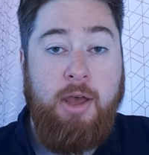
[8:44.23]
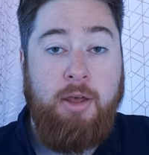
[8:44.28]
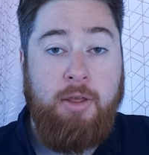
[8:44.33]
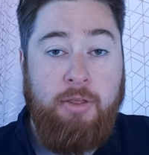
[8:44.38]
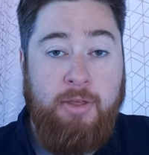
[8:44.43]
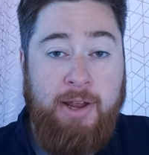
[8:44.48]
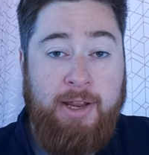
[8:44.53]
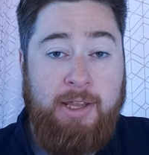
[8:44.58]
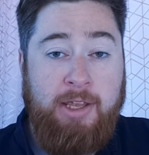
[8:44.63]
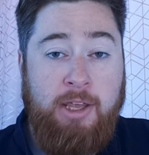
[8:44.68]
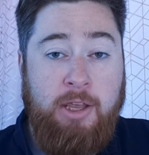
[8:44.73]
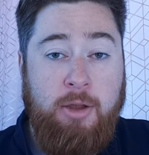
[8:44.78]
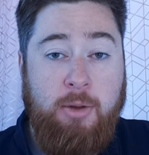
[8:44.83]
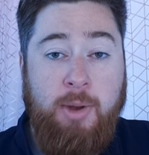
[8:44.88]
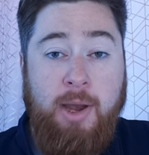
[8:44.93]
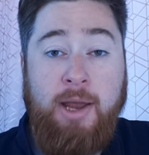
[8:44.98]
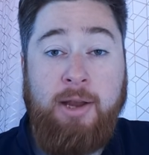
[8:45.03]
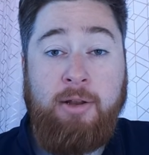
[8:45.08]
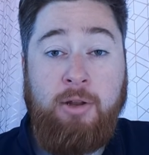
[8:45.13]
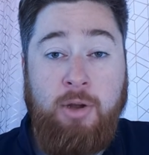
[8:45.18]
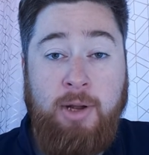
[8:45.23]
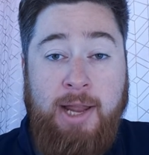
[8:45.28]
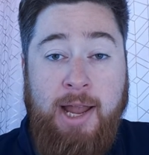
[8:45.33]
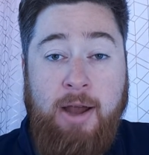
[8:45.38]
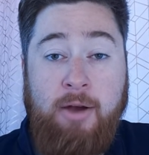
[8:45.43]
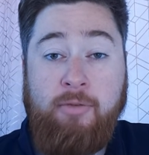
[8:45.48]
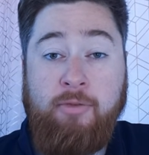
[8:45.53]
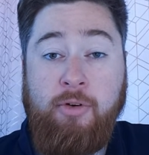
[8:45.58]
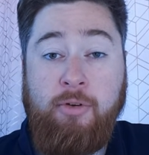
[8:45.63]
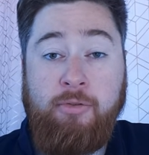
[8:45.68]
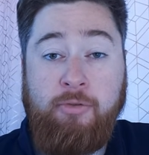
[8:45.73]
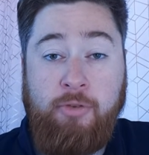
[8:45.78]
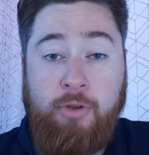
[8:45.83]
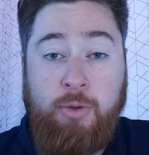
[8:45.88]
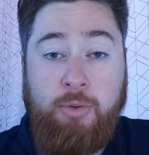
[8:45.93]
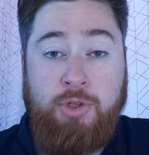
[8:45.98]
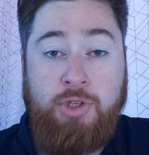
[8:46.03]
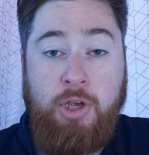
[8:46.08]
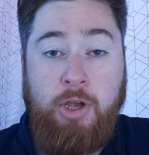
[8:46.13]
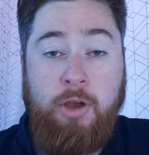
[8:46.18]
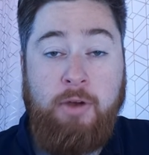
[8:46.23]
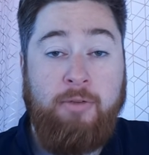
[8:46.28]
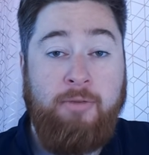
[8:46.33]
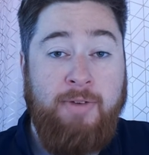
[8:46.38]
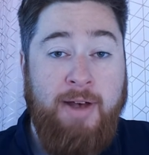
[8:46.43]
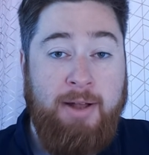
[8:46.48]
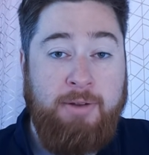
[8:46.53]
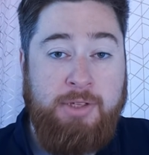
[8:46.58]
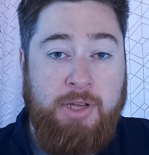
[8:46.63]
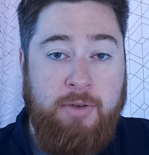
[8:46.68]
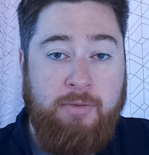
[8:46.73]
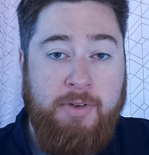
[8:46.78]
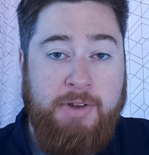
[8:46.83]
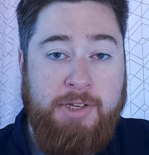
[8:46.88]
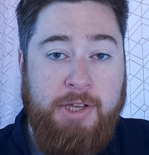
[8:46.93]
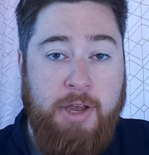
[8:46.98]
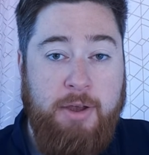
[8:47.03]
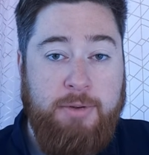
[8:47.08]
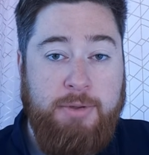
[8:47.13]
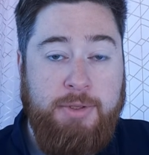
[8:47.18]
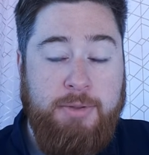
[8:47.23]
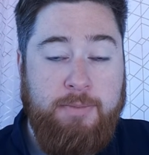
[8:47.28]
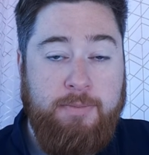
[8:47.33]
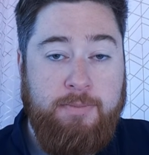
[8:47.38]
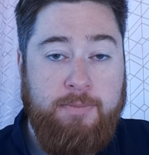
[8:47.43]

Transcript: Thank you, and look out for future Valto videos.